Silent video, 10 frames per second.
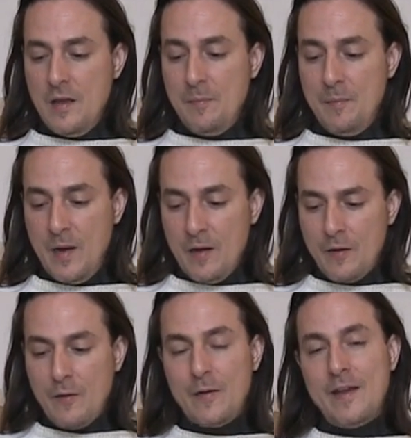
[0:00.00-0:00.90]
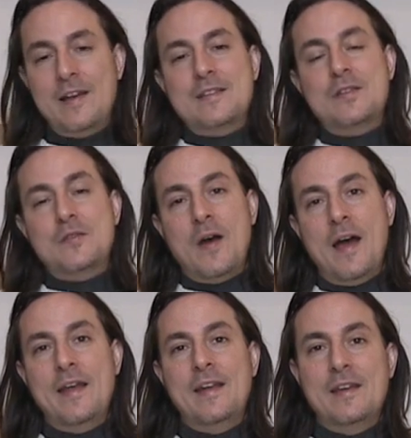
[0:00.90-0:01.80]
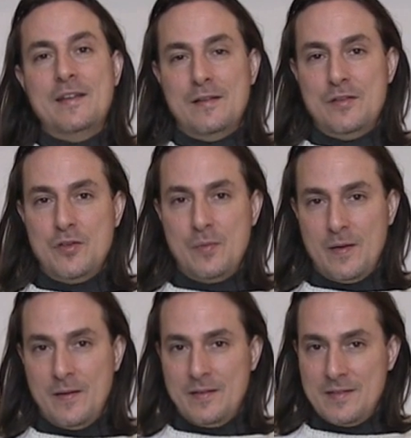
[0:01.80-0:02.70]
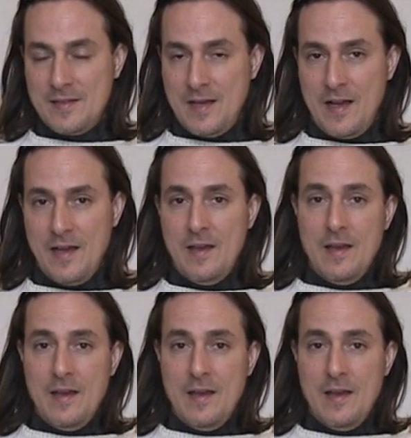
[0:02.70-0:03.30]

Mercury is trining Jupiter in the sky.